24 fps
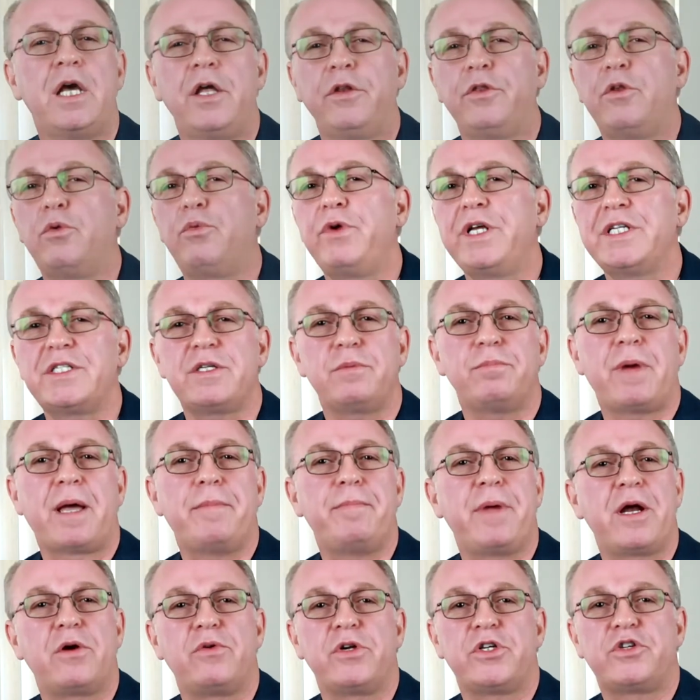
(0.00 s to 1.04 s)
The reason my
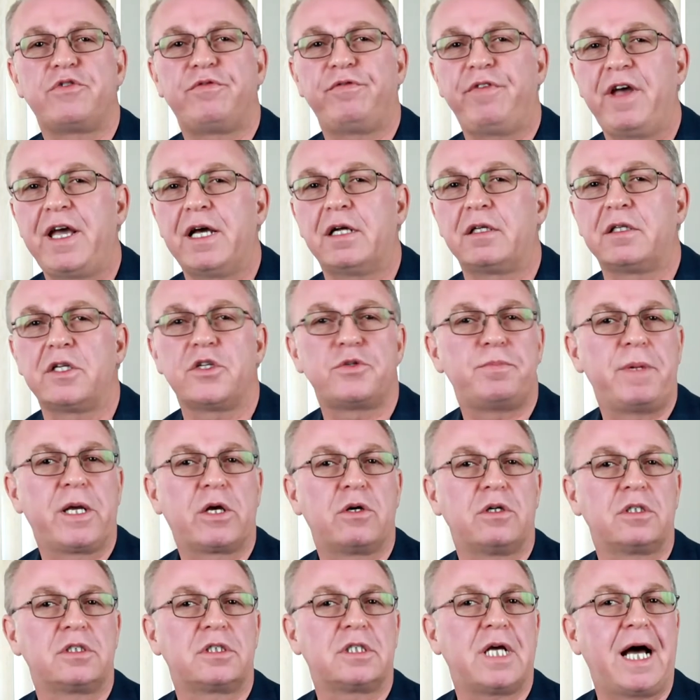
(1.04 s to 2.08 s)
marriage failed is
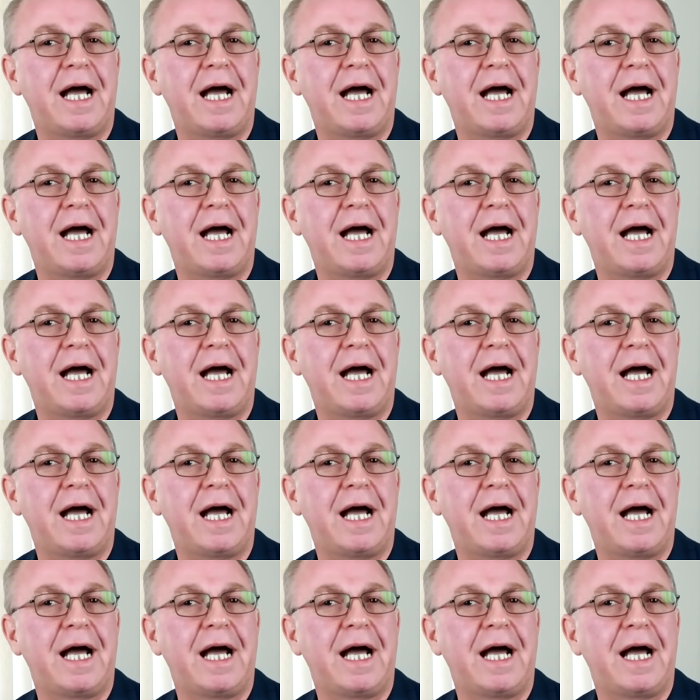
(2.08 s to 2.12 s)
because